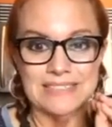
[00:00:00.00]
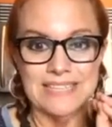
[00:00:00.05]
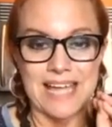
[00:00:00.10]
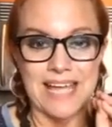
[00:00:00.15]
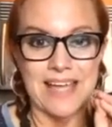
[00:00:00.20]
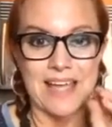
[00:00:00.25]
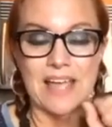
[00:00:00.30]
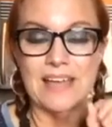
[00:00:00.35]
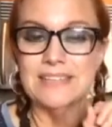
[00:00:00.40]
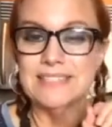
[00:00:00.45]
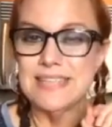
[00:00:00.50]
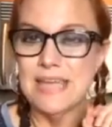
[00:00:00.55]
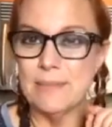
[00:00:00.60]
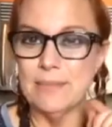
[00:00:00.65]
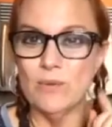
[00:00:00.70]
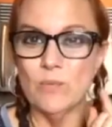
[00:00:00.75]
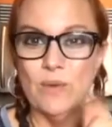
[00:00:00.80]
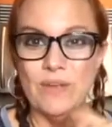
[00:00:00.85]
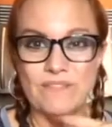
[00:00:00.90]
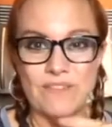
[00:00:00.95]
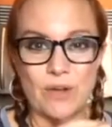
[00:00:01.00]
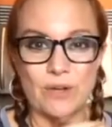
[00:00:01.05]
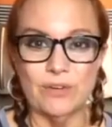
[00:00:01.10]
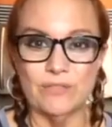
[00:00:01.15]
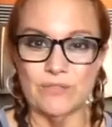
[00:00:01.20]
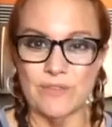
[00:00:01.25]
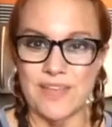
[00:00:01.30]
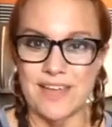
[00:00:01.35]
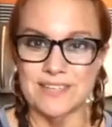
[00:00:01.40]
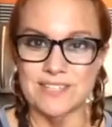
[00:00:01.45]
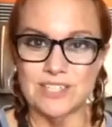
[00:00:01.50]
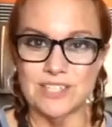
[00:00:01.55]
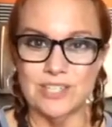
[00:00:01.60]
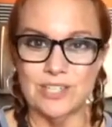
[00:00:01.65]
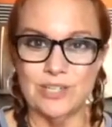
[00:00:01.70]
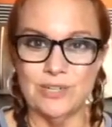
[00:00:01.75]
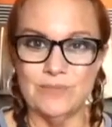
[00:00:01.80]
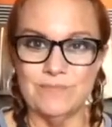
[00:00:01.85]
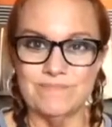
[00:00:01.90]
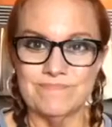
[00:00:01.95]
Yeah, and Debbie, we voted for that
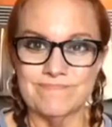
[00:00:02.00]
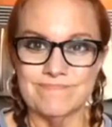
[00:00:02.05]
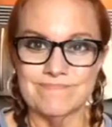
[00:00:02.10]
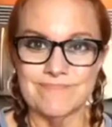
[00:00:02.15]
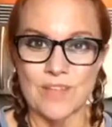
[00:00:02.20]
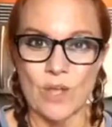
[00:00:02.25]
too.